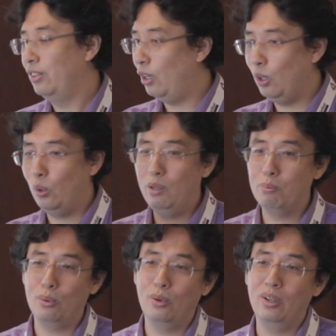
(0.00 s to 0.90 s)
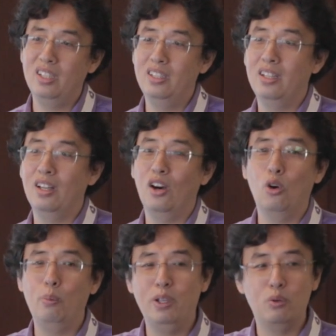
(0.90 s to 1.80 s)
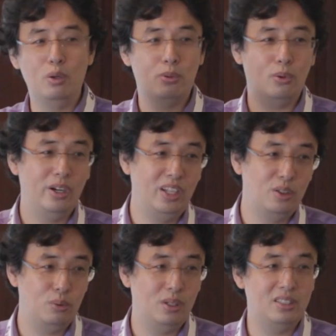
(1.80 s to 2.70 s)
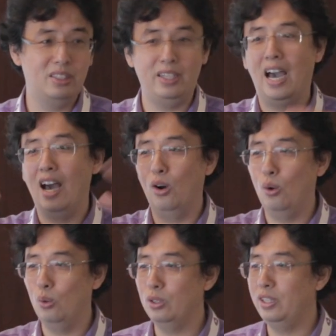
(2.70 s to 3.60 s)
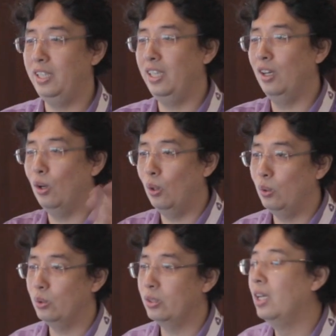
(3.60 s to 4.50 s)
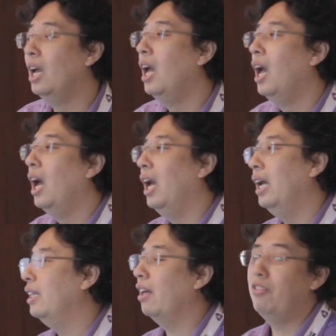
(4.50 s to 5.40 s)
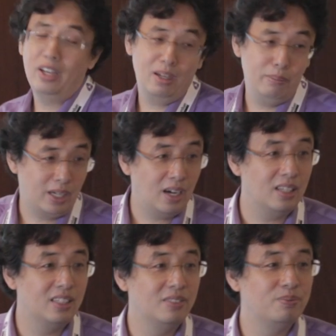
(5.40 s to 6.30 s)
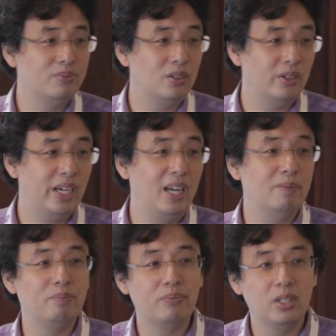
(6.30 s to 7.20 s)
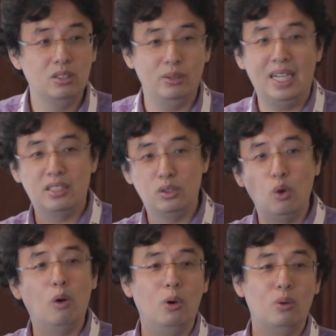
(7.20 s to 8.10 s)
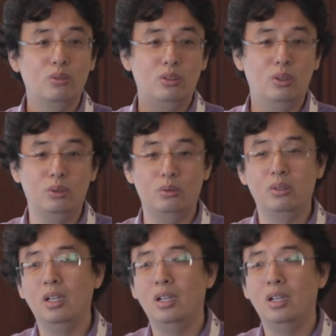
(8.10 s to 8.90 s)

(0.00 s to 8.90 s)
all important, all being reported to the CIO, CEOs, and nothing can be cut. Okay, so that's normal. So